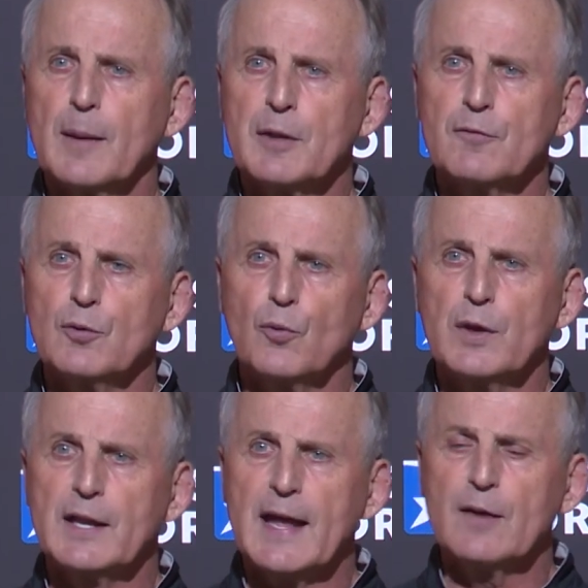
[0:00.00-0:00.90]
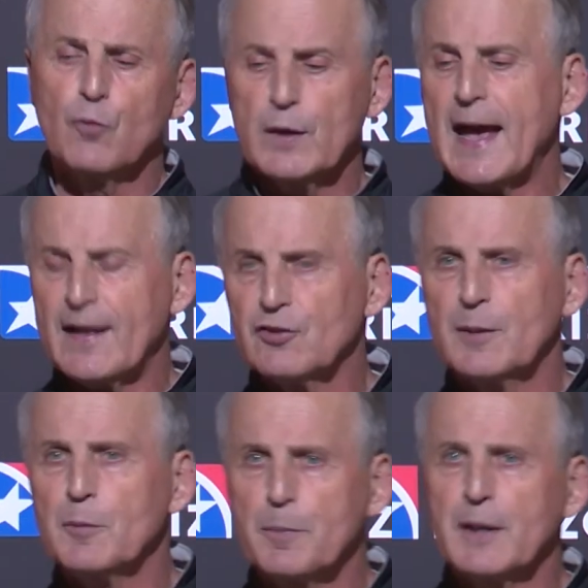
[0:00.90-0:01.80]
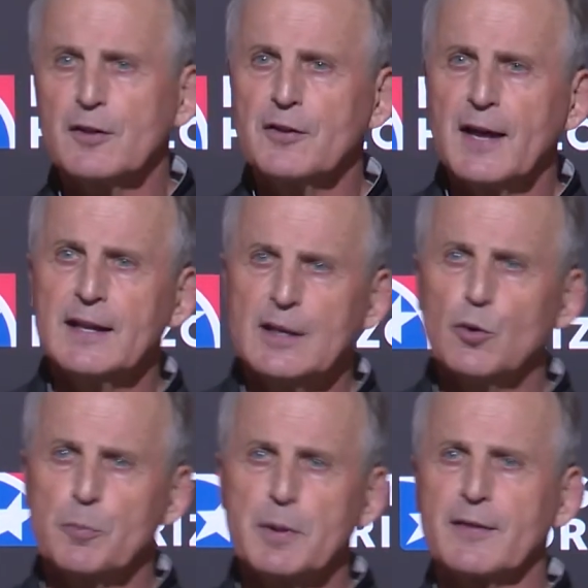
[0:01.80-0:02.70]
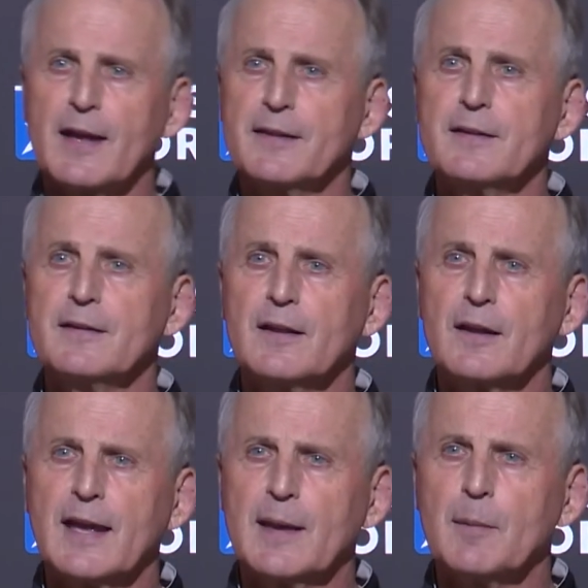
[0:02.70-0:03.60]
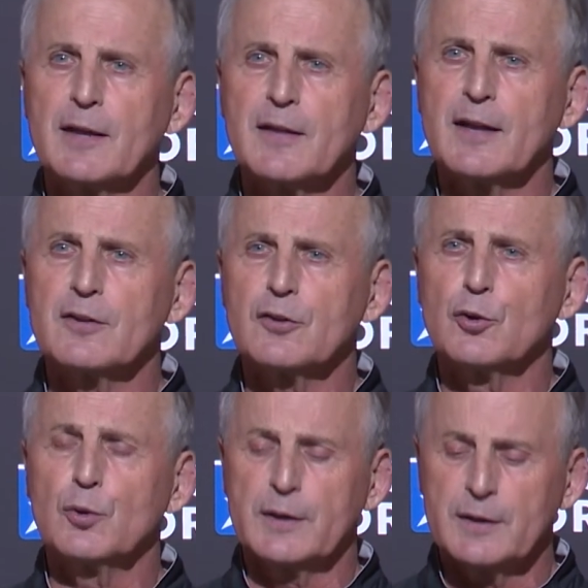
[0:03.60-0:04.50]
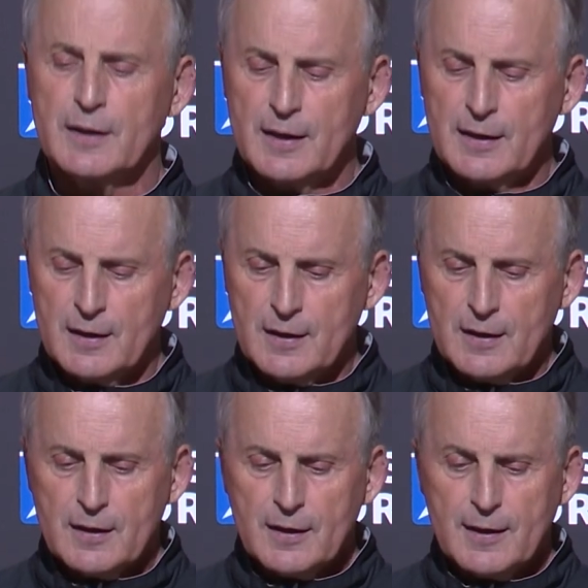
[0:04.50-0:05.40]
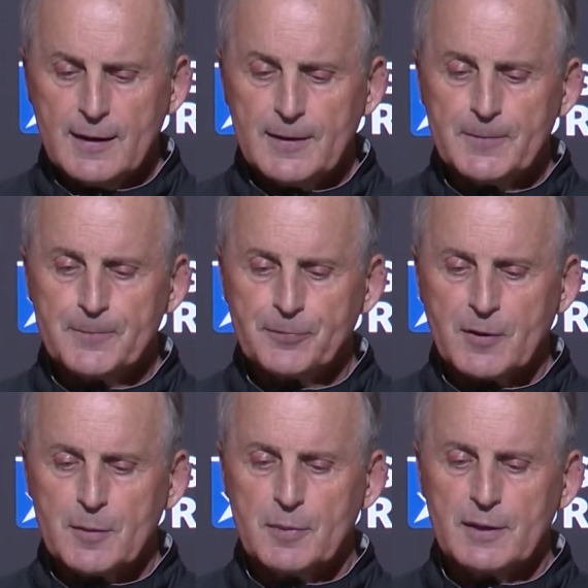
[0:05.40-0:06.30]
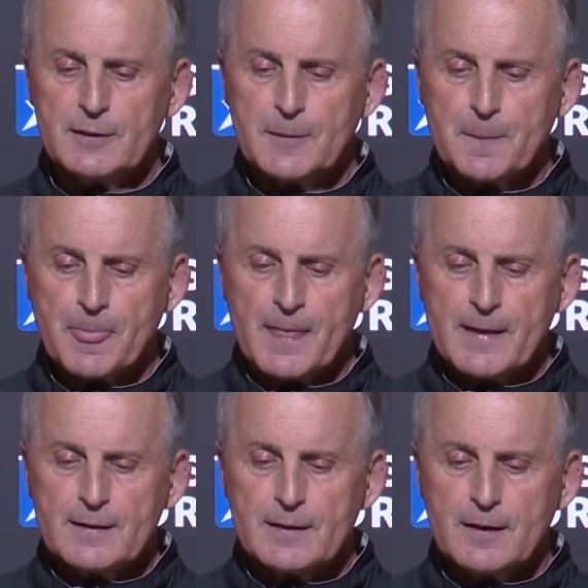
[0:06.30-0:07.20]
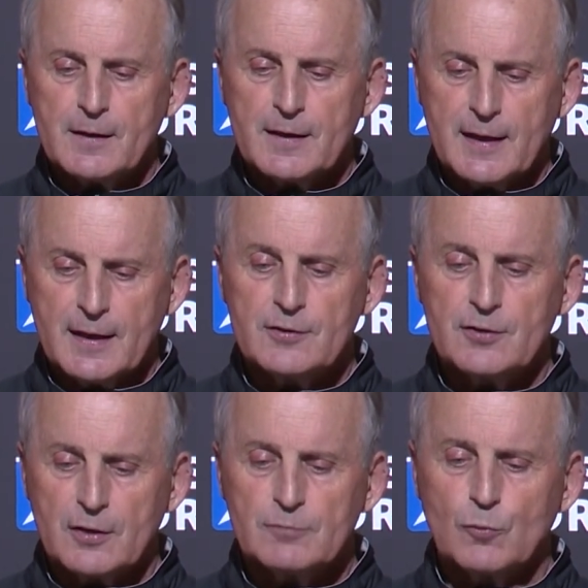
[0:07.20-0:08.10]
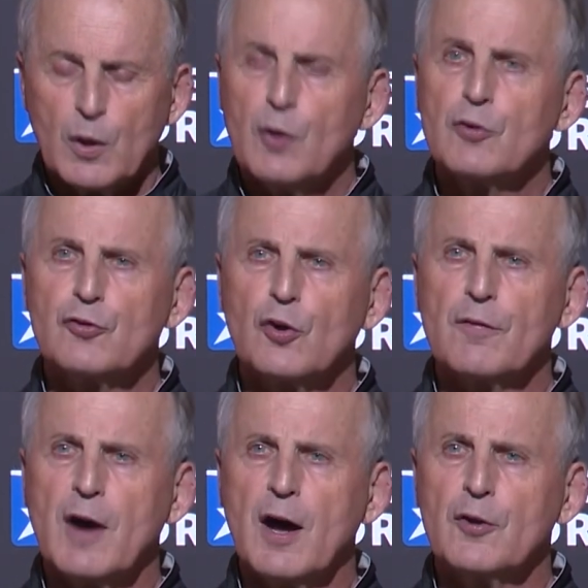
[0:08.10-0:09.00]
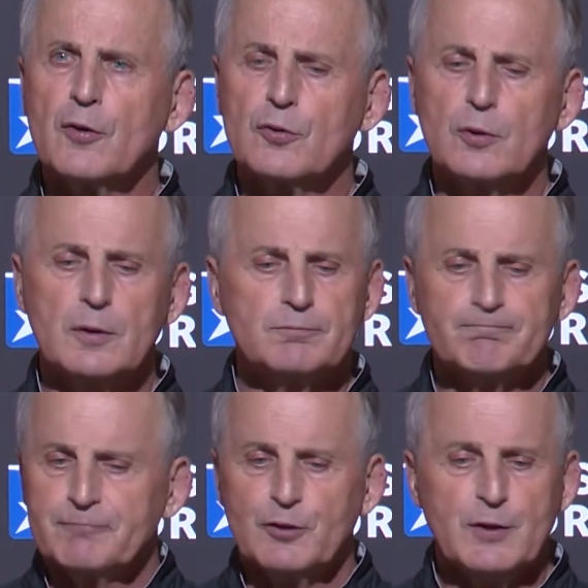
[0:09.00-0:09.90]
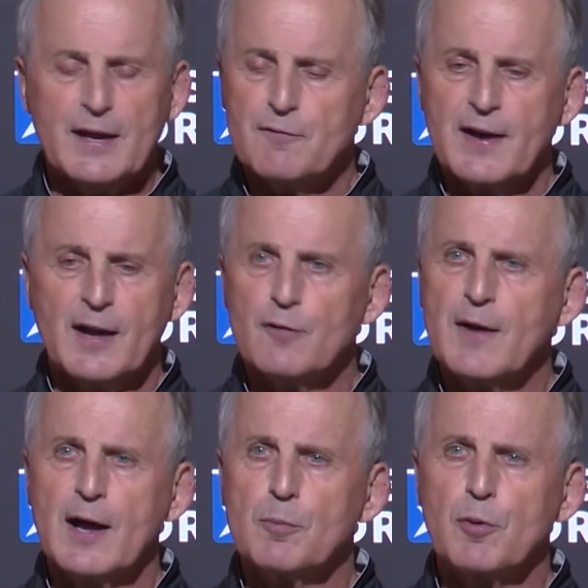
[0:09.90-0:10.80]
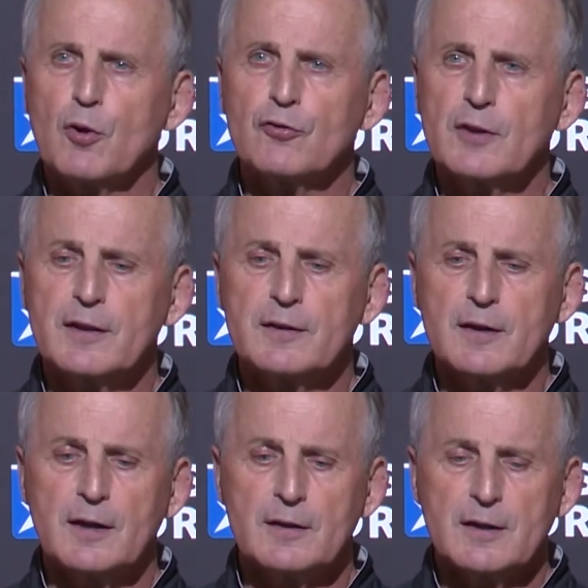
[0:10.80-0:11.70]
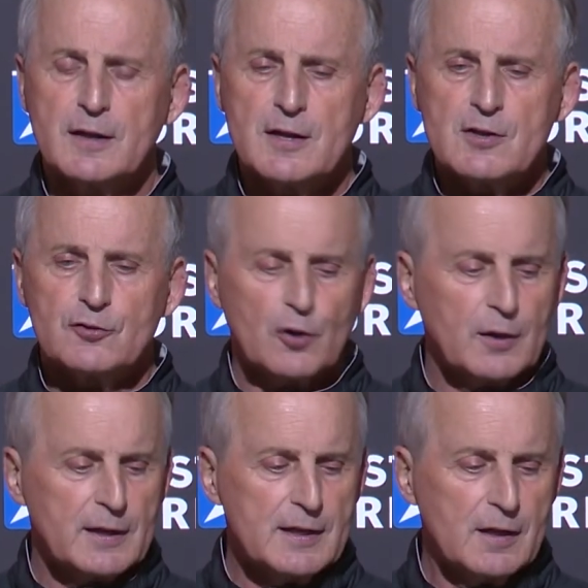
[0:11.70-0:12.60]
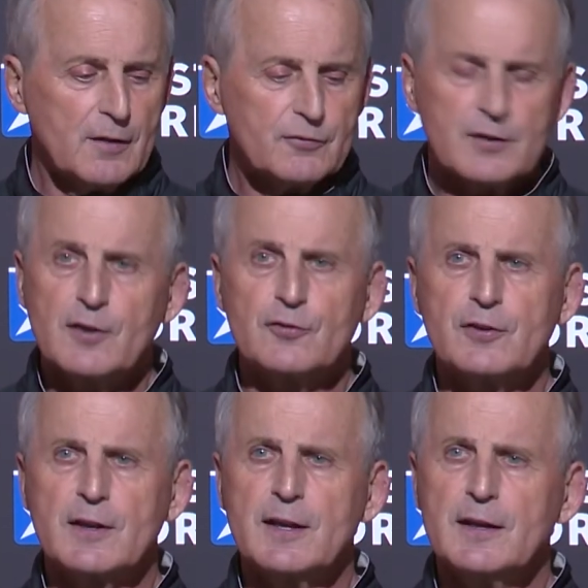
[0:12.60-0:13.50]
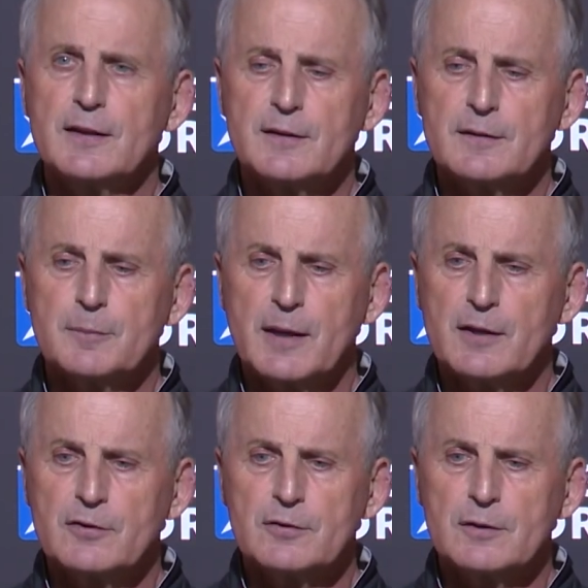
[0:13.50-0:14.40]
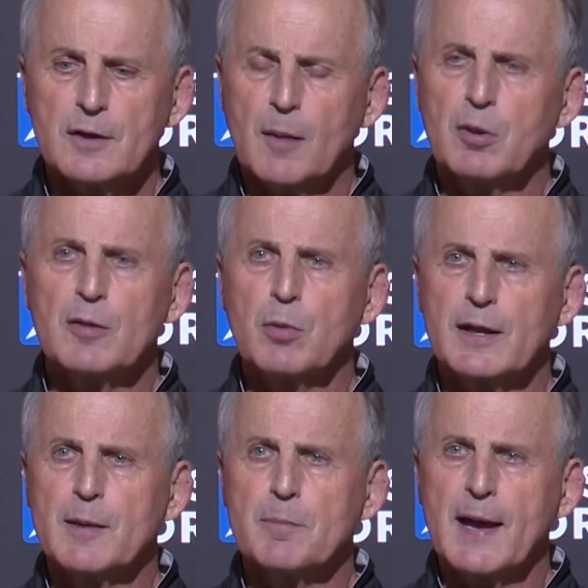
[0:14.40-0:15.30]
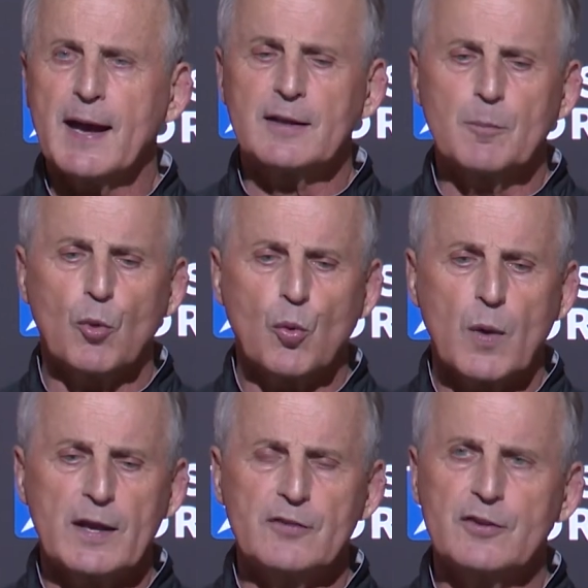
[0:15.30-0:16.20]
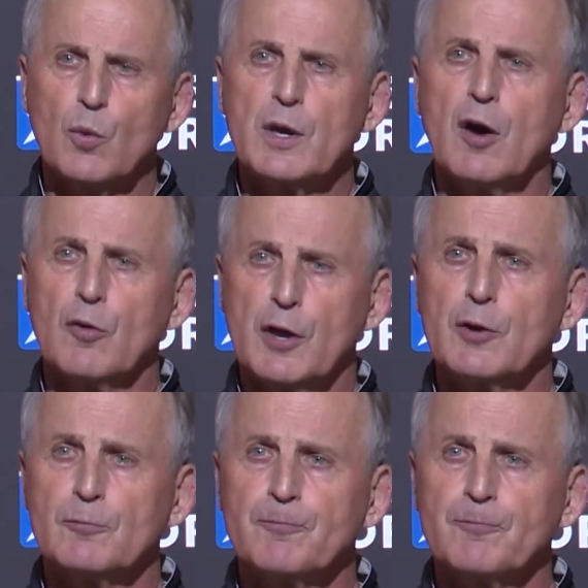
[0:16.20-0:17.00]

I mean, if you, we had if we asked him to pick the date, he would have picked that a game like that too. And uh, but again, it's a well-deserved honor to a. You can't find a finer person, and uh, certainly he loves Tennessee and made an unbelievable impact in more ways than we all know.